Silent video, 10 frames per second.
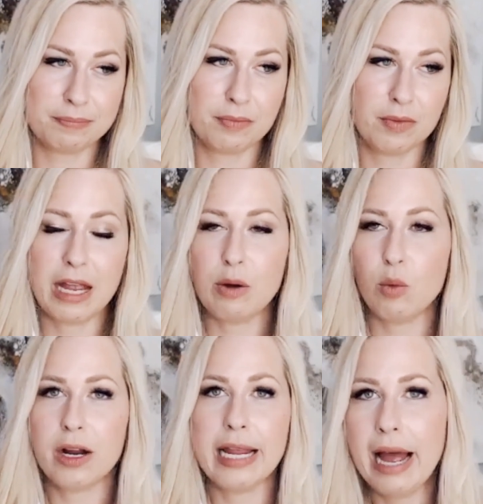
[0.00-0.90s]
like
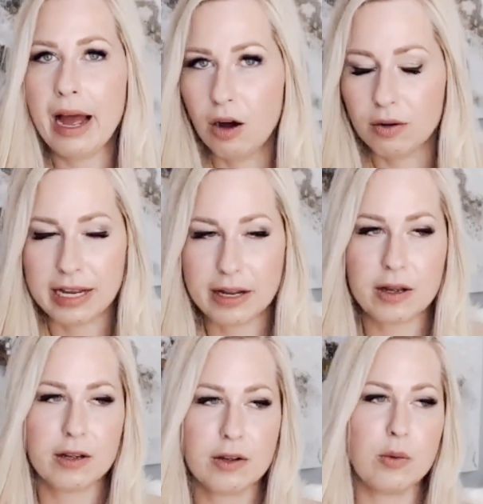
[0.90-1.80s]
working out, like
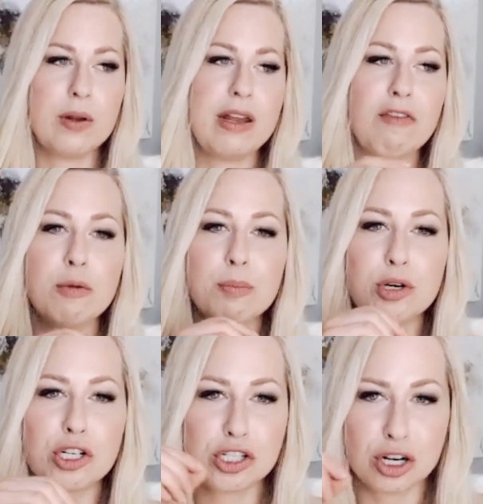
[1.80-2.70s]
we'll never
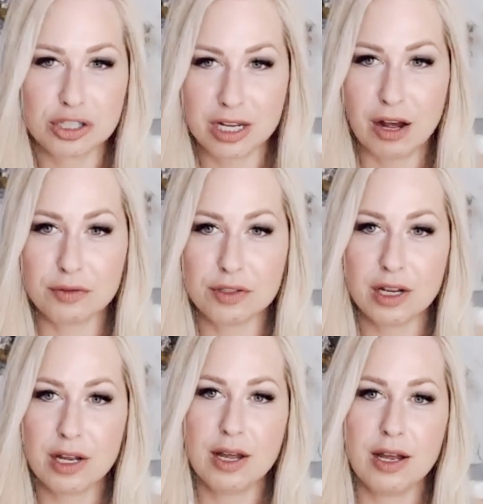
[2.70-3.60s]
push ourselves
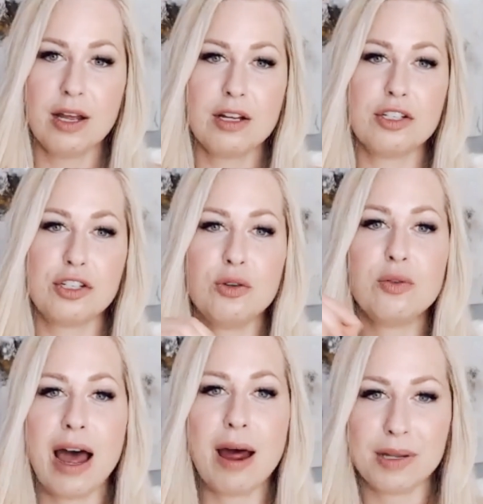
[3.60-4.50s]
to
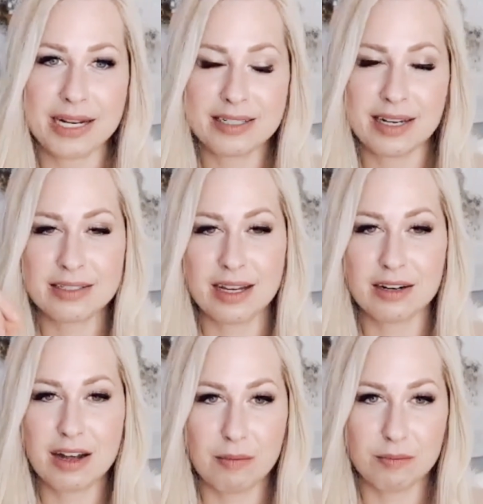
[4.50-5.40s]
that place that's
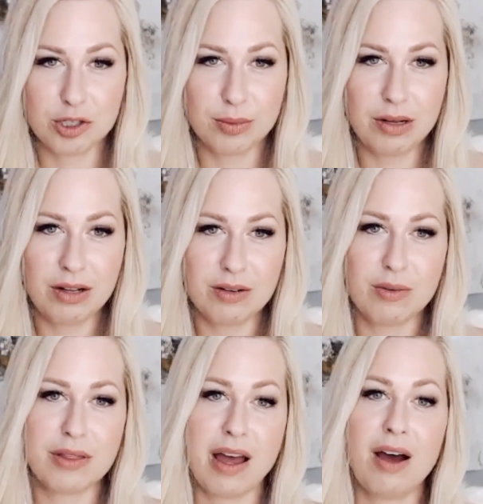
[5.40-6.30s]
uncomfortable
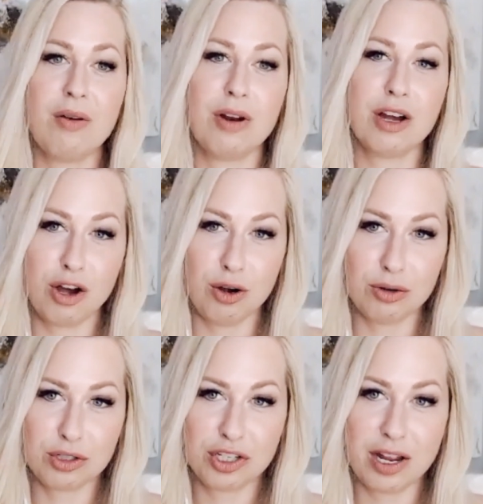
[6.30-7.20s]
without a
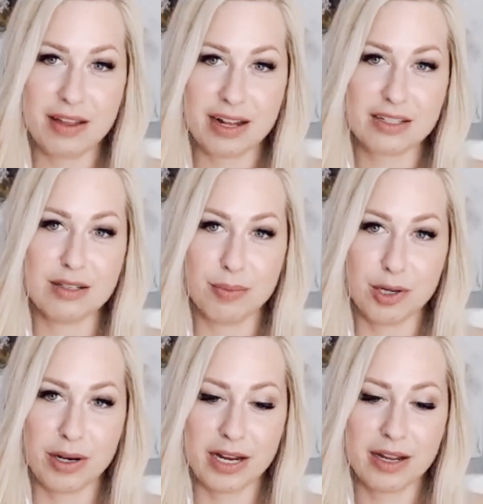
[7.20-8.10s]
coach. And that's the
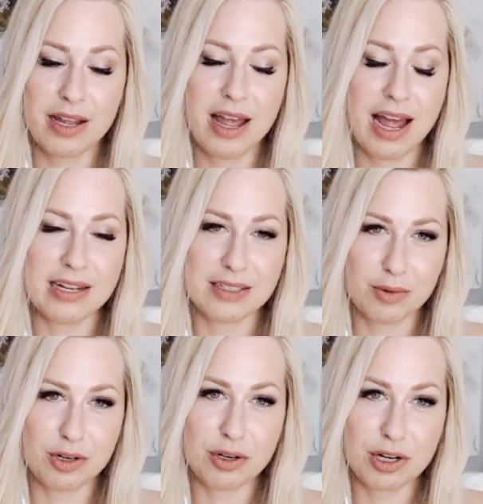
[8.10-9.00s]
beauty, and
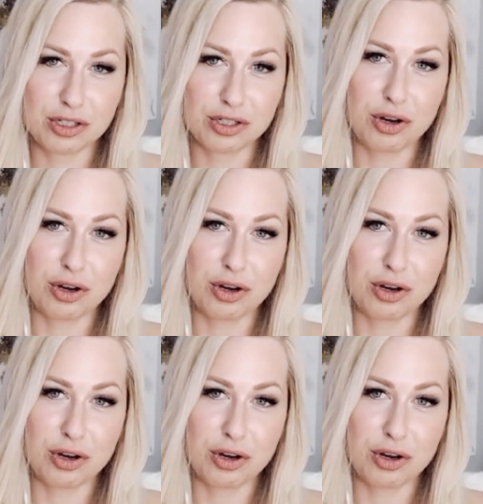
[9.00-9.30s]
someone who can show you